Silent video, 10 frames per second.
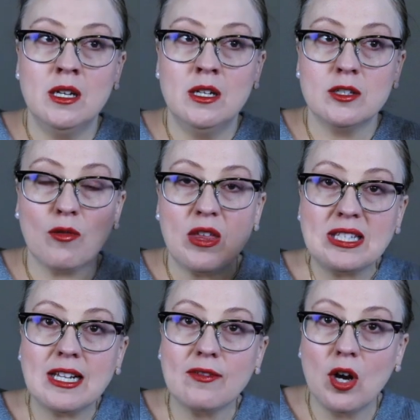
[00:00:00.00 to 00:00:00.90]
So things
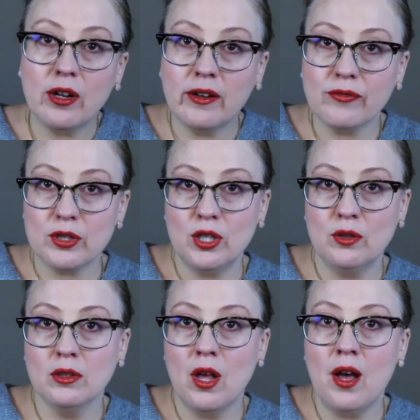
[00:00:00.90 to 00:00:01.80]
that have gone on for
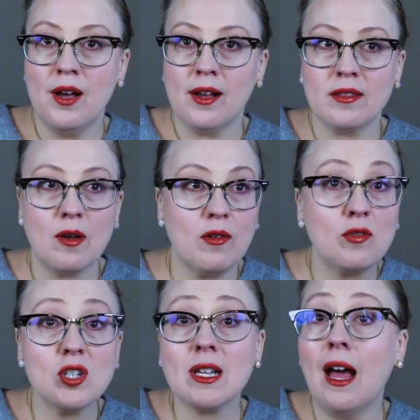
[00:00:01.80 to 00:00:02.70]
too long that we've
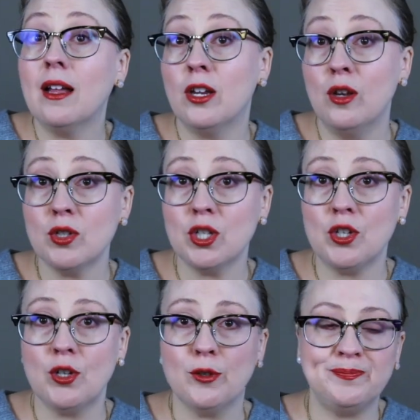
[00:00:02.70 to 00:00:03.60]
just gotten used
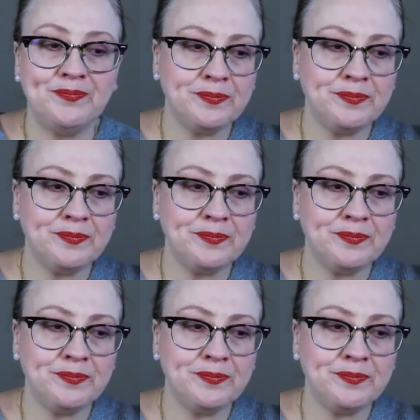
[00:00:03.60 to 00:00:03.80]
to.